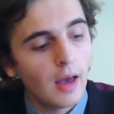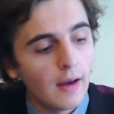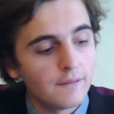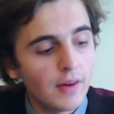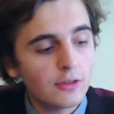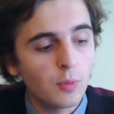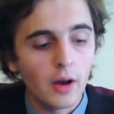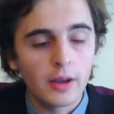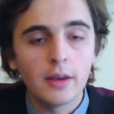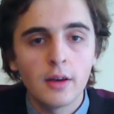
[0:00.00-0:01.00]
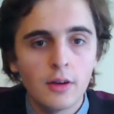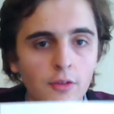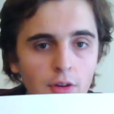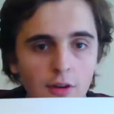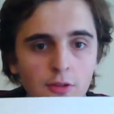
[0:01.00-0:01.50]
And that's why
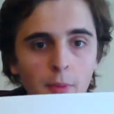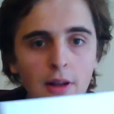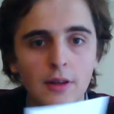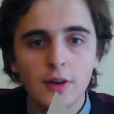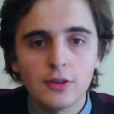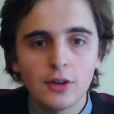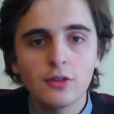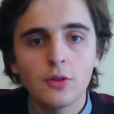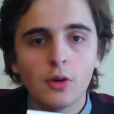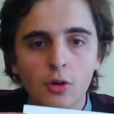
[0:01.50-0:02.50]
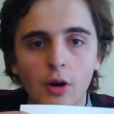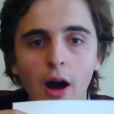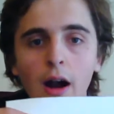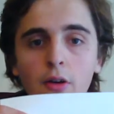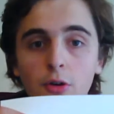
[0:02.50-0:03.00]
things like smiley faces
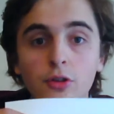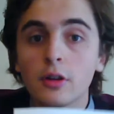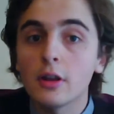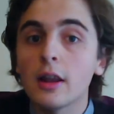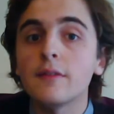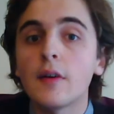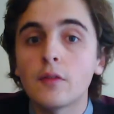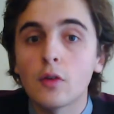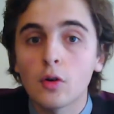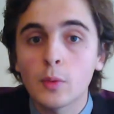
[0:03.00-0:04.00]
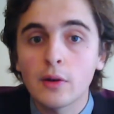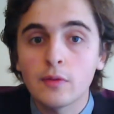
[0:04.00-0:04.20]
or arrows look like they're the wrong